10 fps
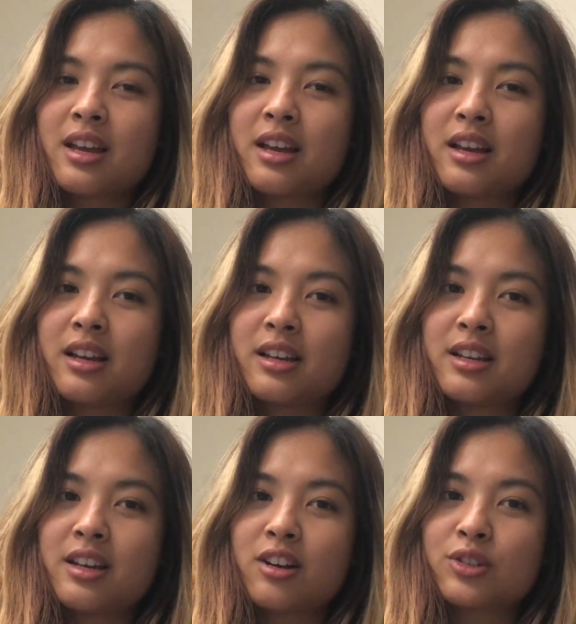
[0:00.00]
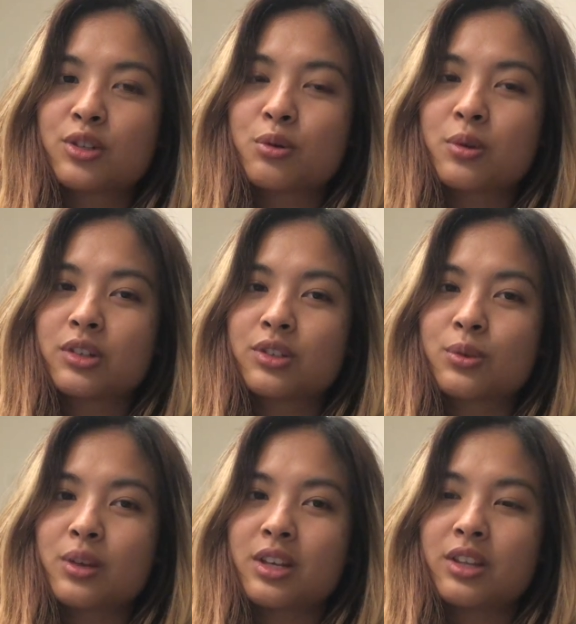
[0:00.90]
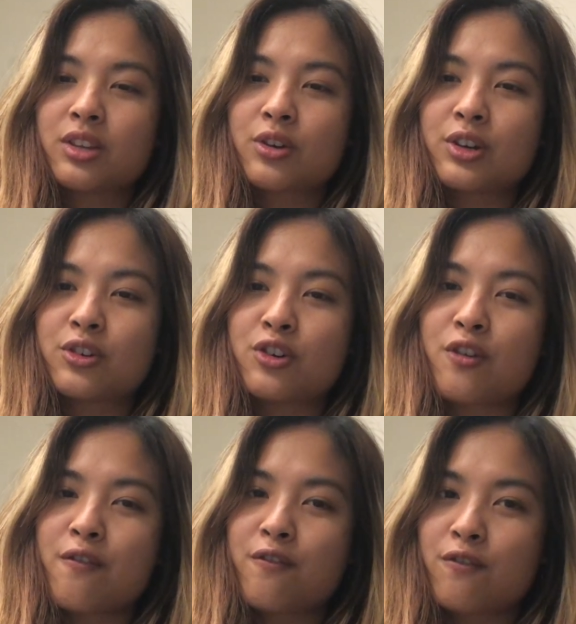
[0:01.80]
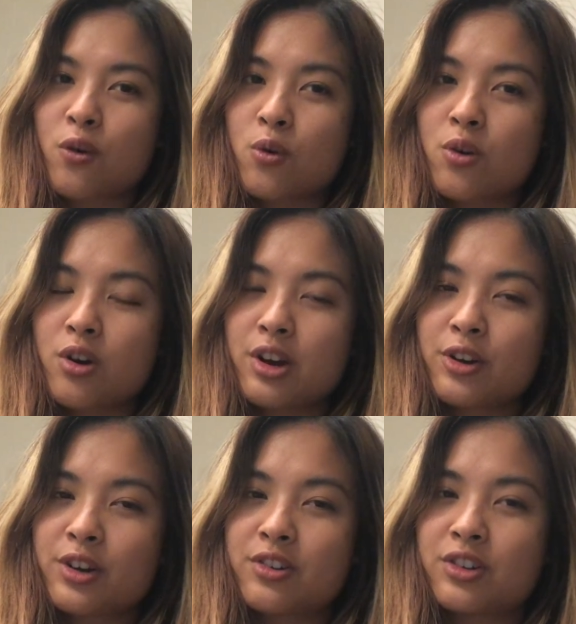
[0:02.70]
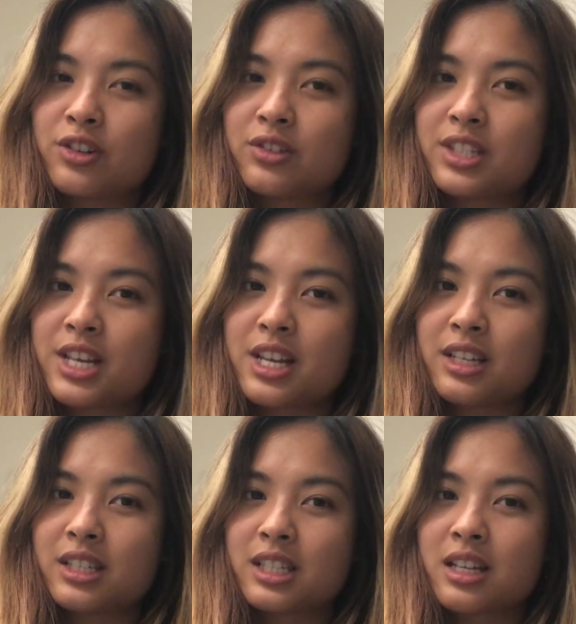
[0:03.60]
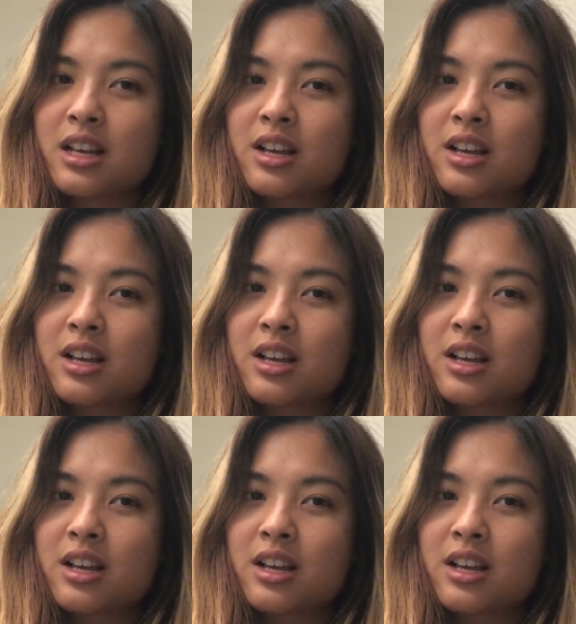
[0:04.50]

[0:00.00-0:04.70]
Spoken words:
and it also works with cranial nerve 4 and cranial nerve 6,